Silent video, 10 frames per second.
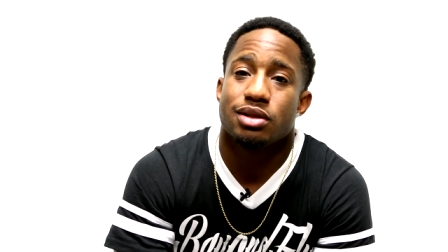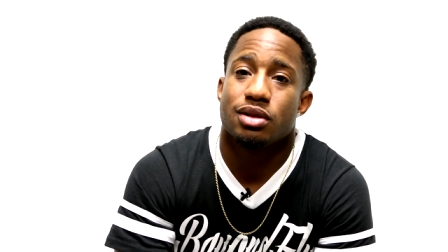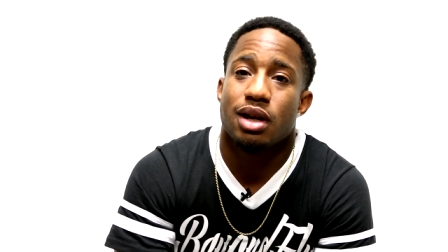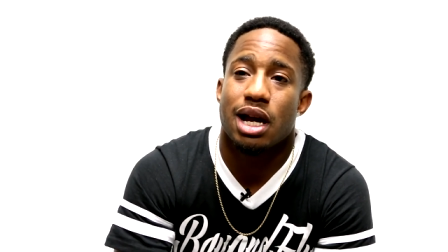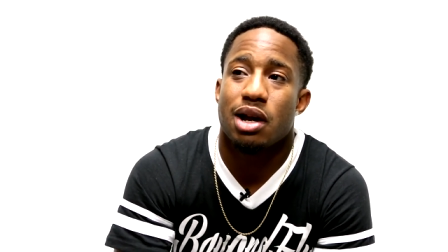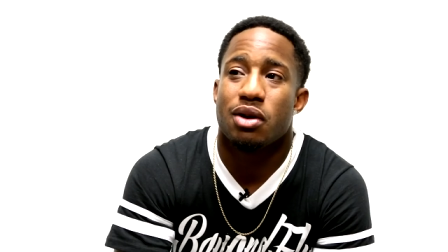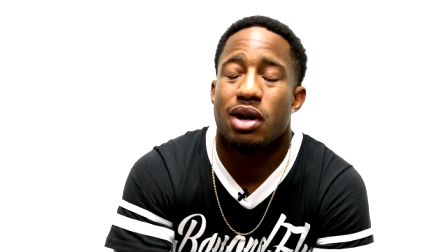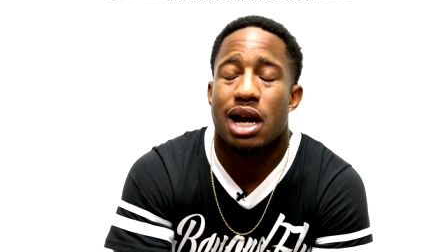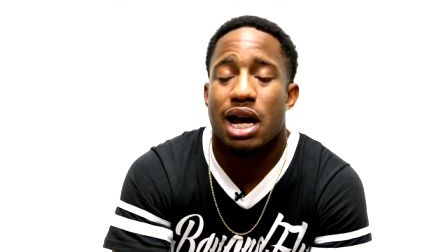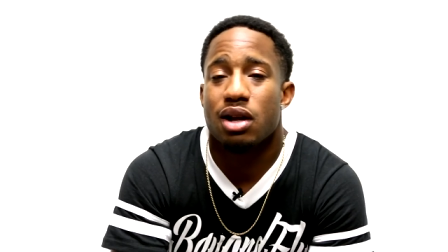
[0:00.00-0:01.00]
You know, I
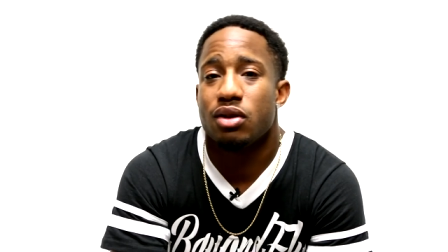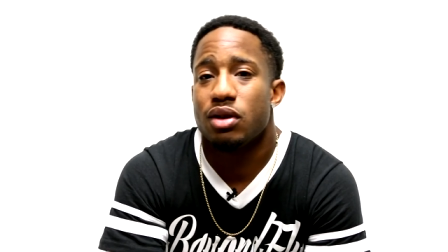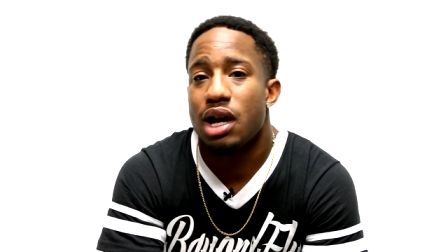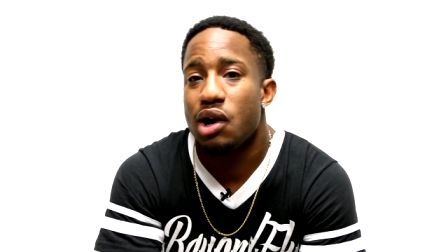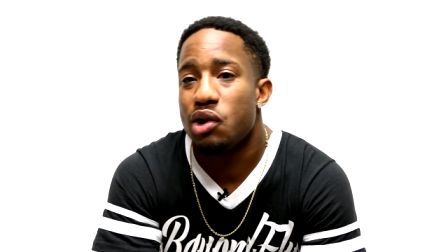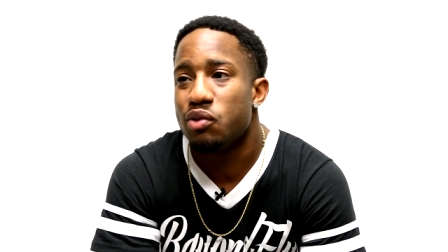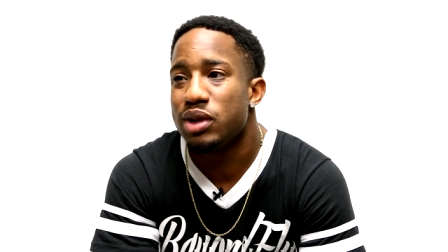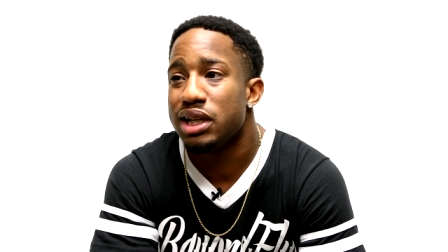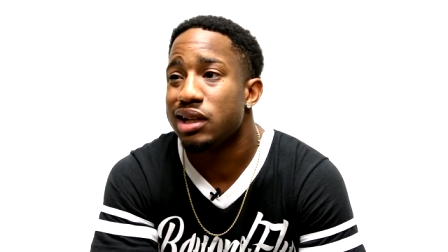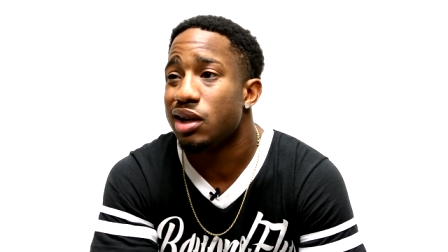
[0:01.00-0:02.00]
don't, I don't, I don't
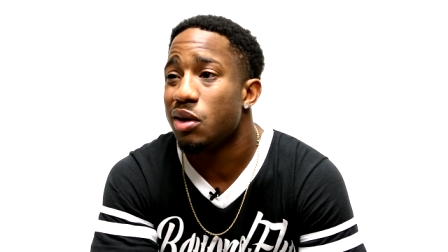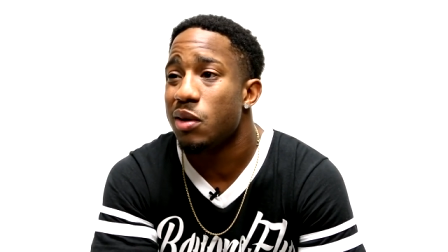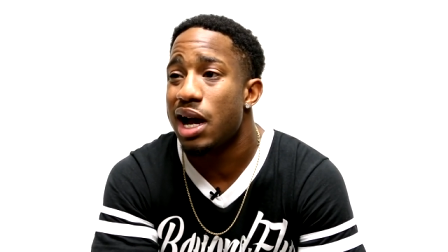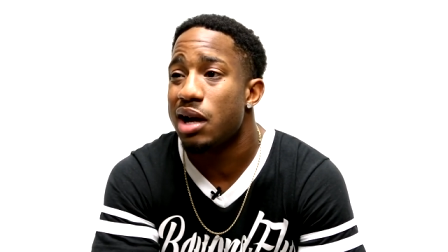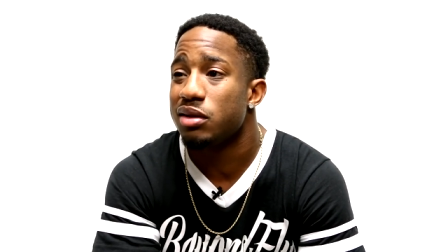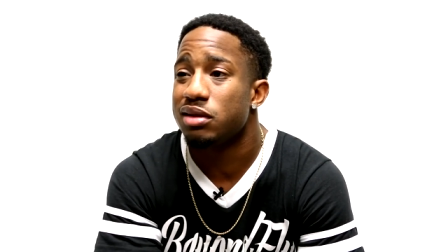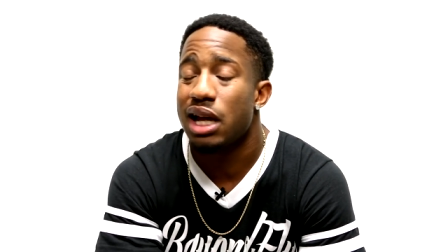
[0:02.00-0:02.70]
really go out.